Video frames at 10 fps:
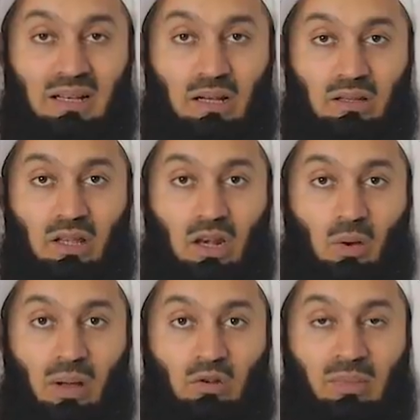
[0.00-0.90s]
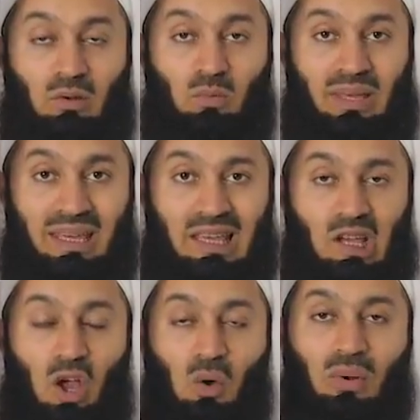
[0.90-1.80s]
Radiallahu anhum, and
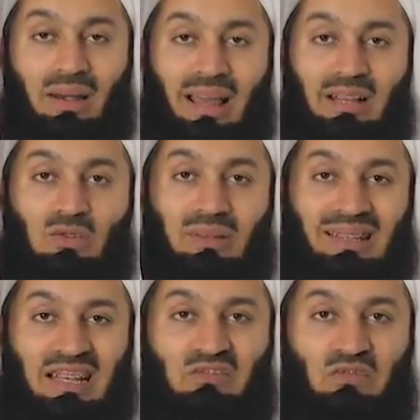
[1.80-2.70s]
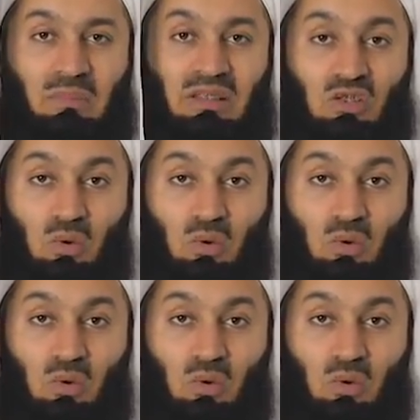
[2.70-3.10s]
we would like to get from it,